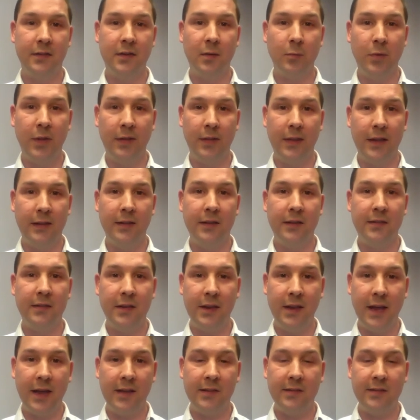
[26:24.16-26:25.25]
something that the
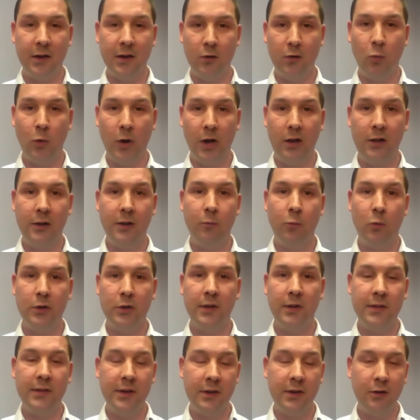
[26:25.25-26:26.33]
city has done well and will
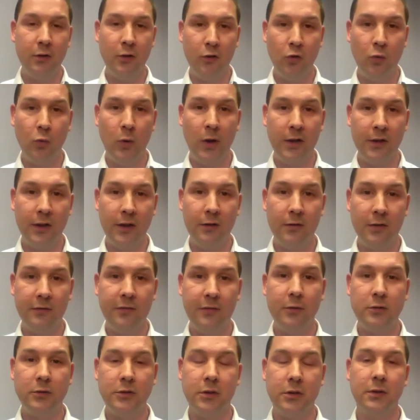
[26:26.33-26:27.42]
continue to do well here in the
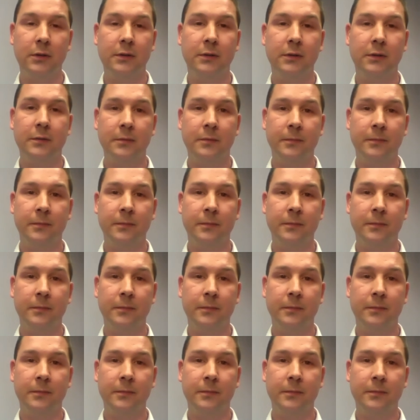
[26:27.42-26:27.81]
future.